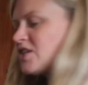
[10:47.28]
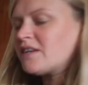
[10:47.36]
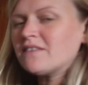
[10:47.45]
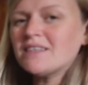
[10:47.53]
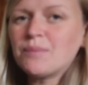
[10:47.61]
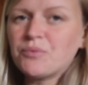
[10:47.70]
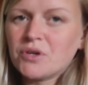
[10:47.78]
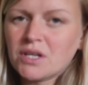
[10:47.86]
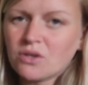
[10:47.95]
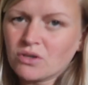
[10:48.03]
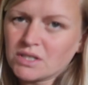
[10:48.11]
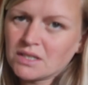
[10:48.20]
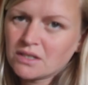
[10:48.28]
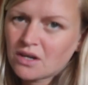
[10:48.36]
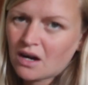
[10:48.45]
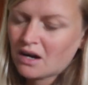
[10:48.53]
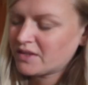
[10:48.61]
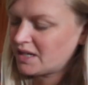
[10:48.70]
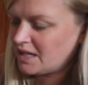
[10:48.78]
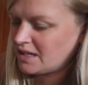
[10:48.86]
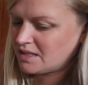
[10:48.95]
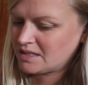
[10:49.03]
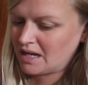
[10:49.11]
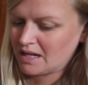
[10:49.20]
Generally, they're pretty good in the car, the
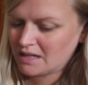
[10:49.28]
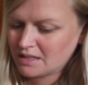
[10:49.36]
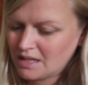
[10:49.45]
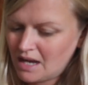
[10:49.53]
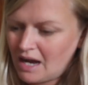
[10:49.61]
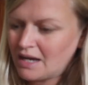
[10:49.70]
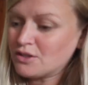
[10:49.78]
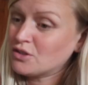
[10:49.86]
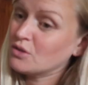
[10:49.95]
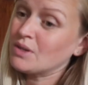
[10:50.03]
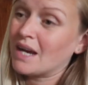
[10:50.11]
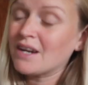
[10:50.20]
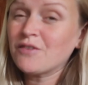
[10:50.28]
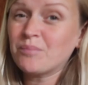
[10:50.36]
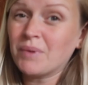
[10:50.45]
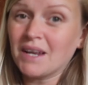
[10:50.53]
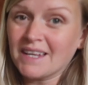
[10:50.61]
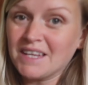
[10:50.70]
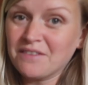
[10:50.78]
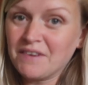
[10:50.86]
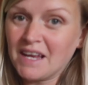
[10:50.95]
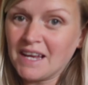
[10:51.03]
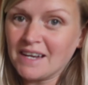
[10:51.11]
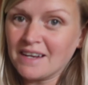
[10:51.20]
kids, and I do kind of believe
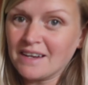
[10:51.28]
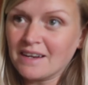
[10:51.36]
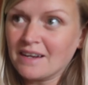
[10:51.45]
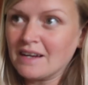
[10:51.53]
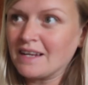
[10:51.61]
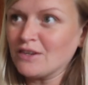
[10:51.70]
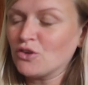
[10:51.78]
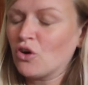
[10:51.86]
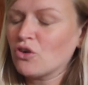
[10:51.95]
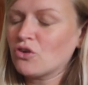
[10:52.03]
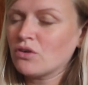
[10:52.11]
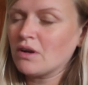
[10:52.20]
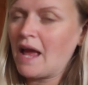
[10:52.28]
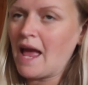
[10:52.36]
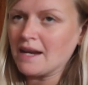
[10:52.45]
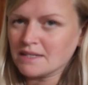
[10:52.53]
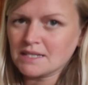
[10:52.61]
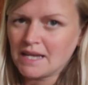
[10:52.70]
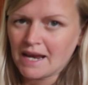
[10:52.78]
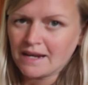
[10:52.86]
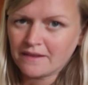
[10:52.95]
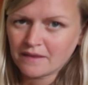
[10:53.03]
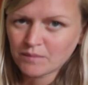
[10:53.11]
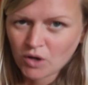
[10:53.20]
in like not
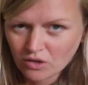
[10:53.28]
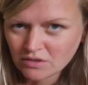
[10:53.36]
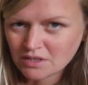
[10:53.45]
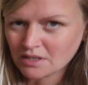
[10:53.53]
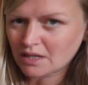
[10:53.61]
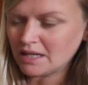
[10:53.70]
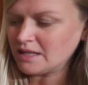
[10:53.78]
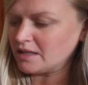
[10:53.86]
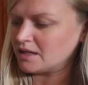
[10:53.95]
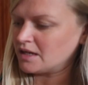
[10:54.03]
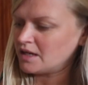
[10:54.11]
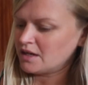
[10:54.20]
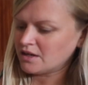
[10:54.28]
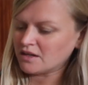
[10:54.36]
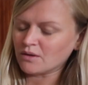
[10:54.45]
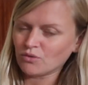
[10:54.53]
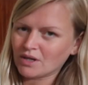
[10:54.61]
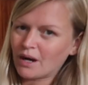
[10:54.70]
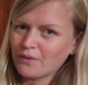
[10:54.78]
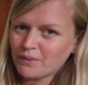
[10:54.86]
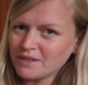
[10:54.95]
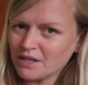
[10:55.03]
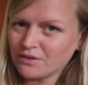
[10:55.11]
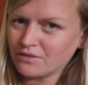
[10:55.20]
entertaining them constantly, that, you know, look out the
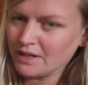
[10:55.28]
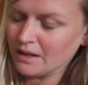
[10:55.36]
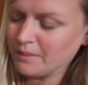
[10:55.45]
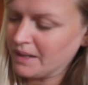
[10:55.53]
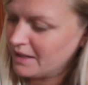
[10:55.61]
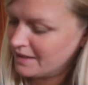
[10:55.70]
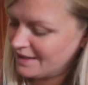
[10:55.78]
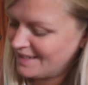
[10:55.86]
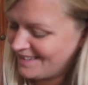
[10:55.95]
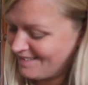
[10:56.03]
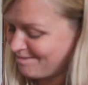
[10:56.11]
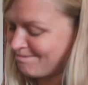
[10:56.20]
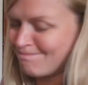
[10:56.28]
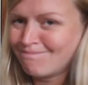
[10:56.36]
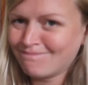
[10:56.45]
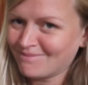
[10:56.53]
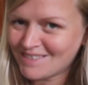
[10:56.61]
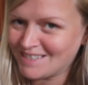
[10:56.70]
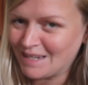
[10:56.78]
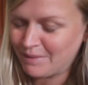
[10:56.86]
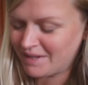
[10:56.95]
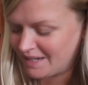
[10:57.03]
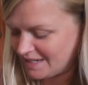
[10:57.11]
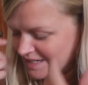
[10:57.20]
window for a little bit and see
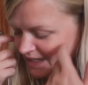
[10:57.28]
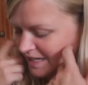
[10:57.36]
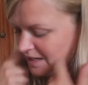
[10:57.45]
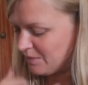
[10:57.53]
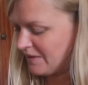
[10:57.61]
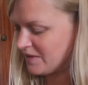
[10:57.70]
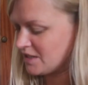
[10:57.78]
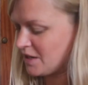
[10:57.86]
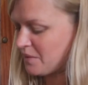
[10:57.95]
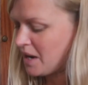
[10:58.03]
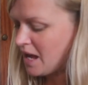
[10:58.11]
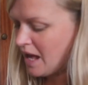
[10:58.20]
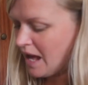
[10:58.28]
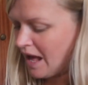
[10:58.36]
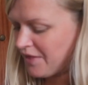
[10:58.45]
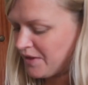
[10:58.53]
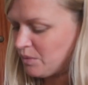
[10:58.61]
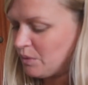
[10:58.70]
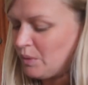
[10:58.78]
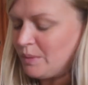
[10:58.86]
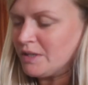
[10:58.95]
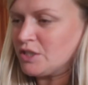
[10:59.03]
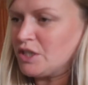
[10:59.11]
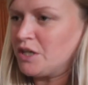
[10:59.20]
what you can see and whatever. So I think what we
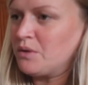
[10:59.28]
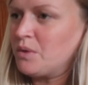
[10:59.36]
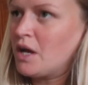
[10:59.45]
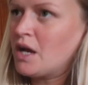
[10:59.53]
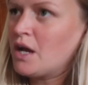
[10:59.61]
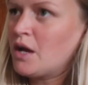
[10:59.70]
will do,